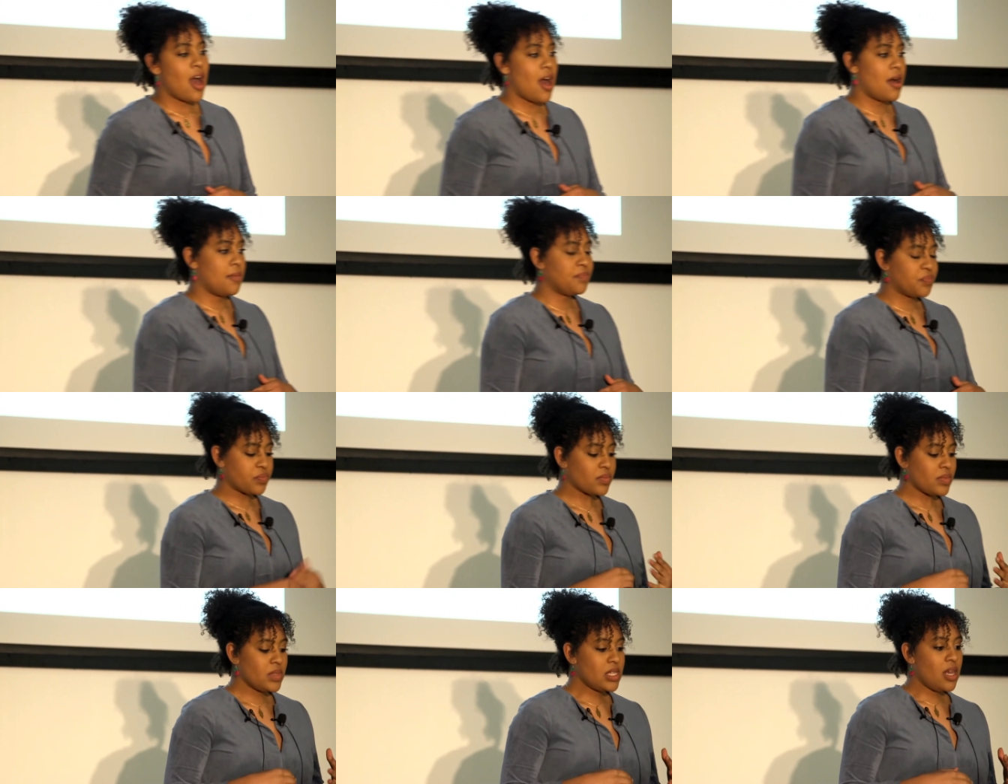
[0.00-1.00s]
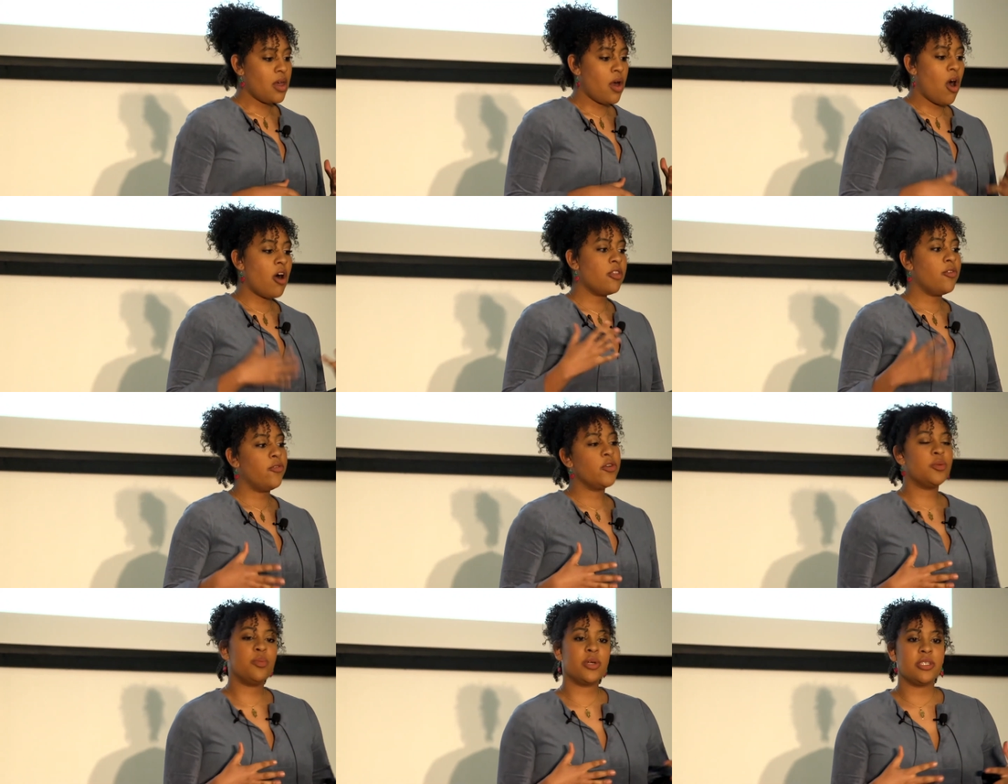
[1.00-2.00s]
Um, all the
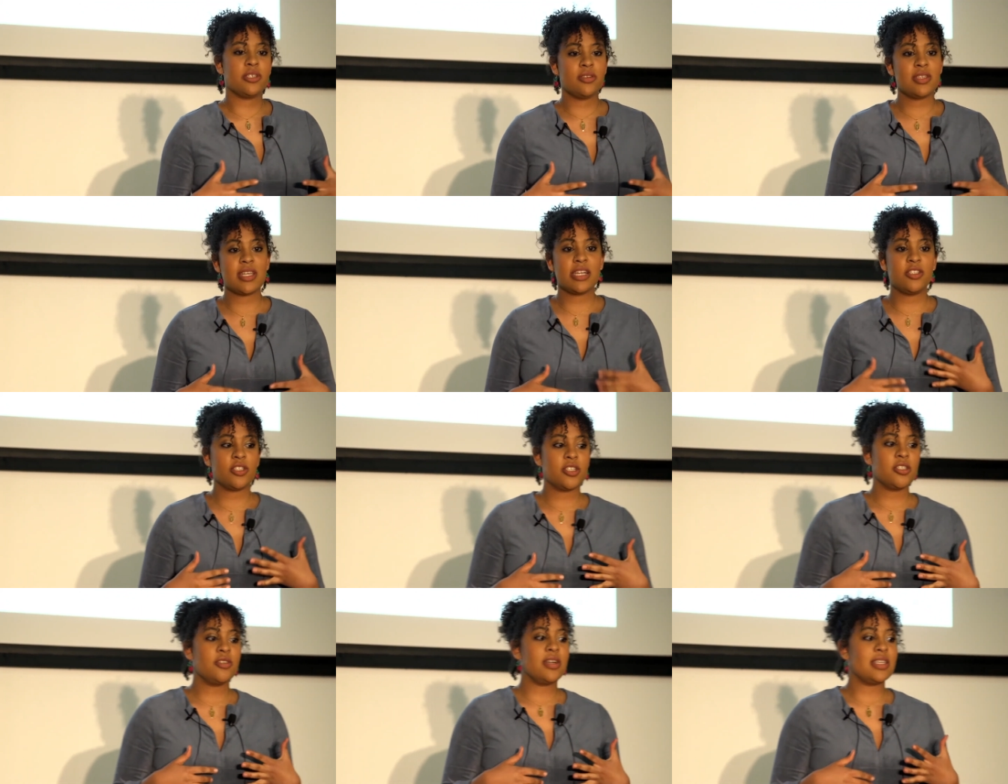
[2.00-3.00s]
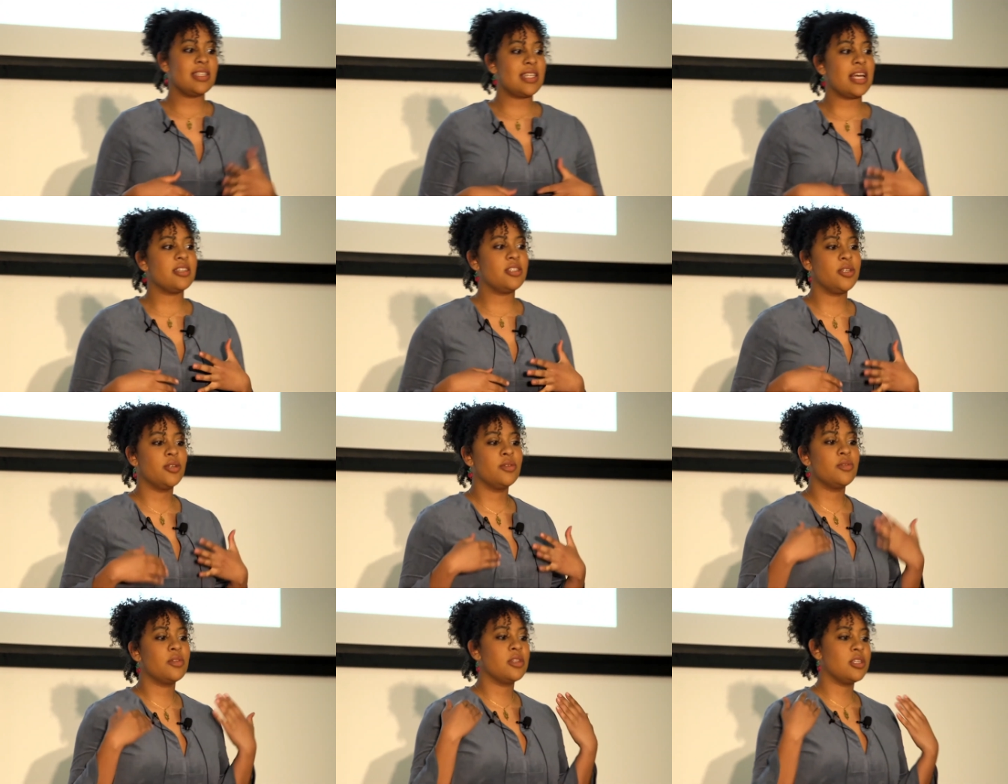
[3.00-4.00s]
food produced at Drew is sent
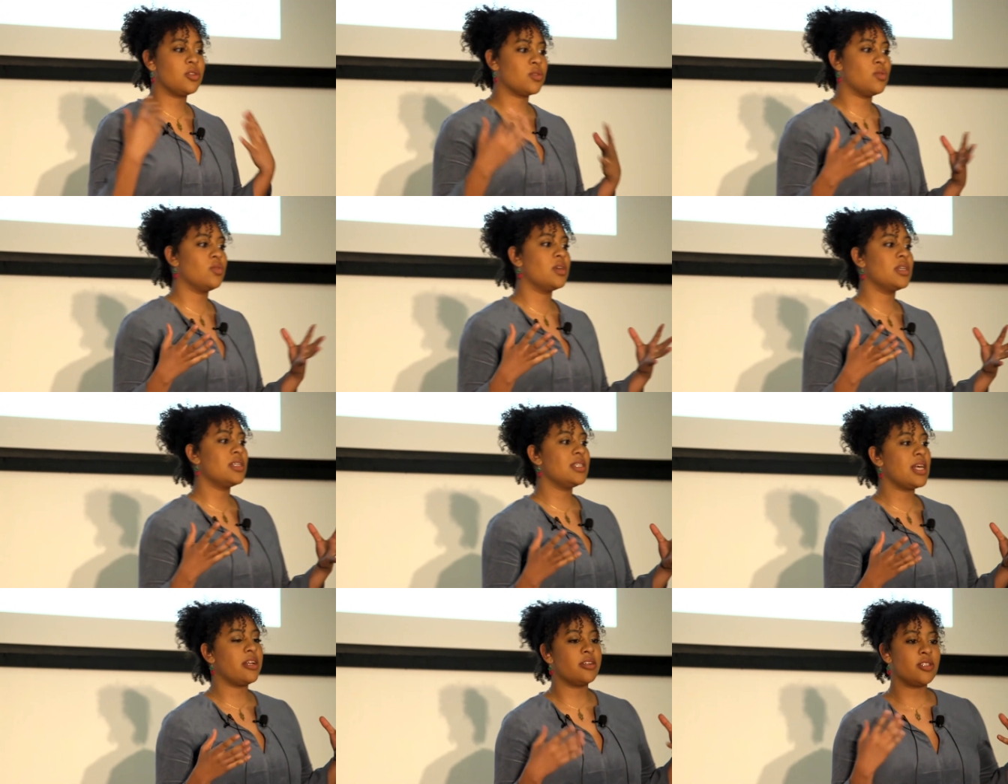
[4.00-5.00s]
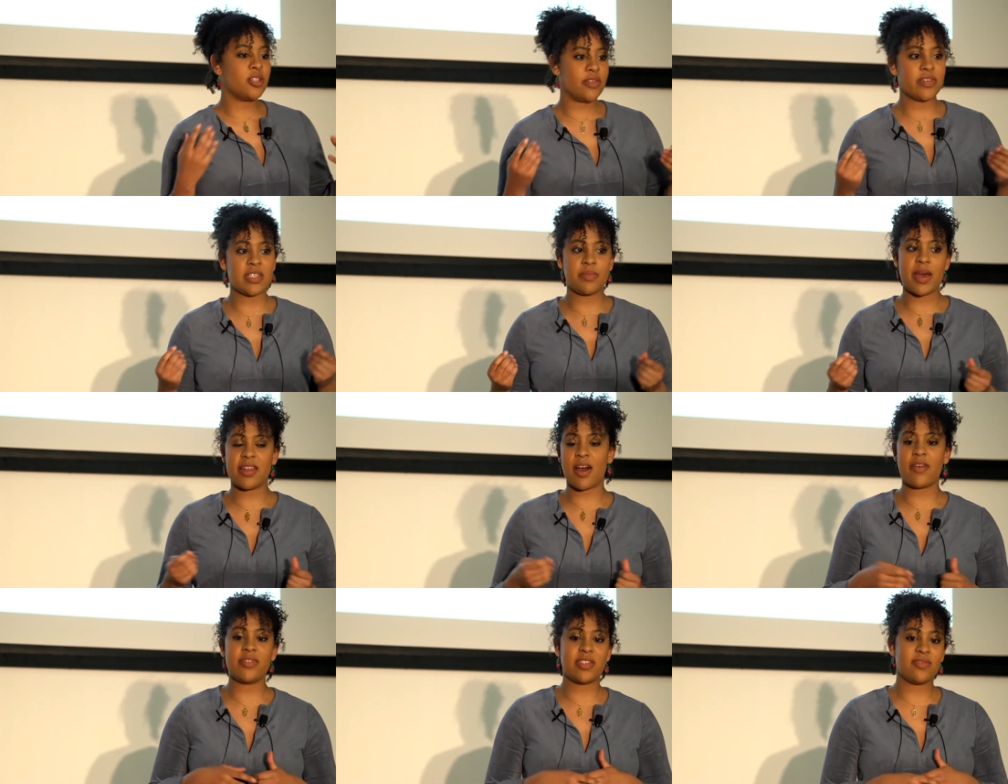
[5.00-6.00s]
to the schools that are serviced by the
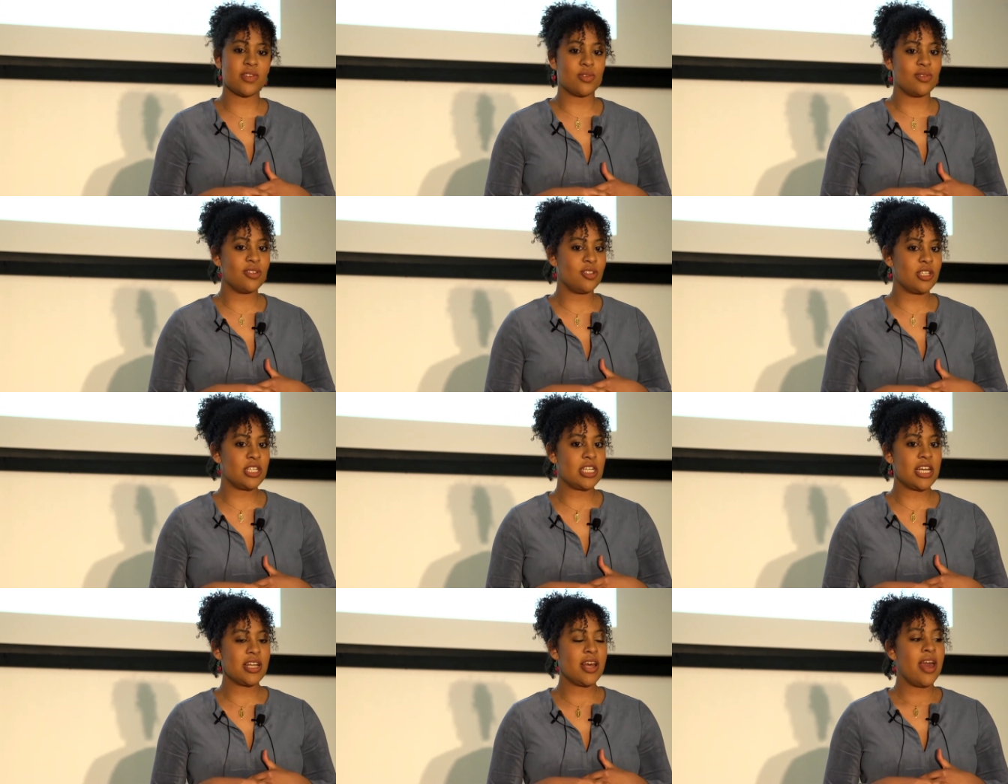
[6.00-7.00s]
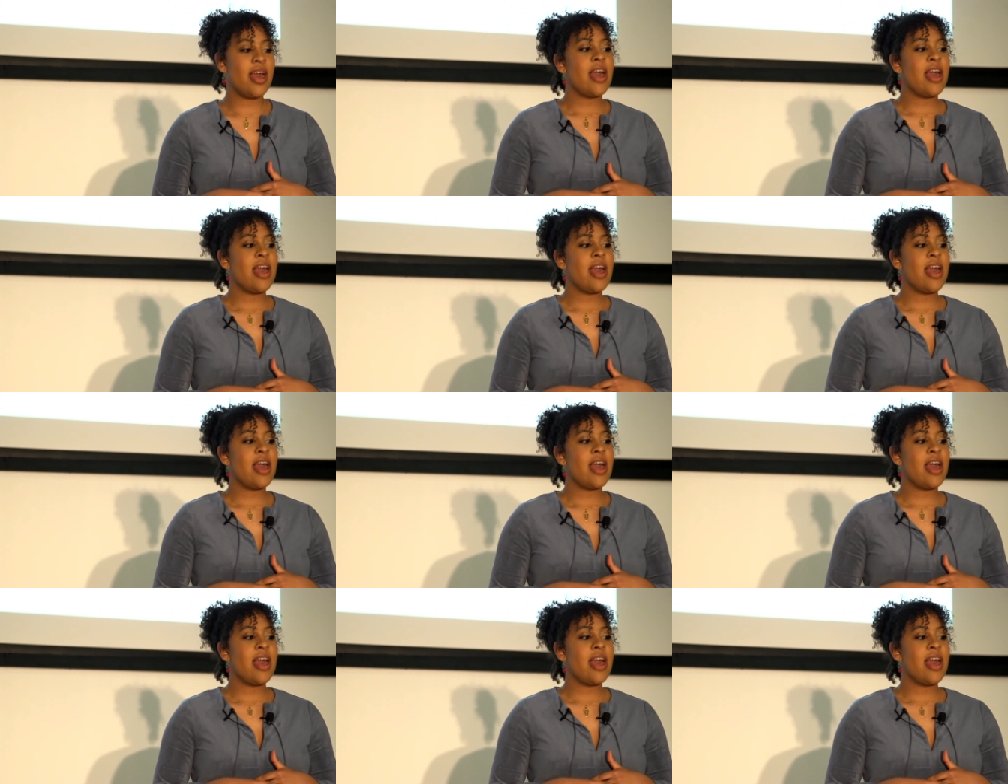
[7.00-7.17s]
Office of School Nutrition.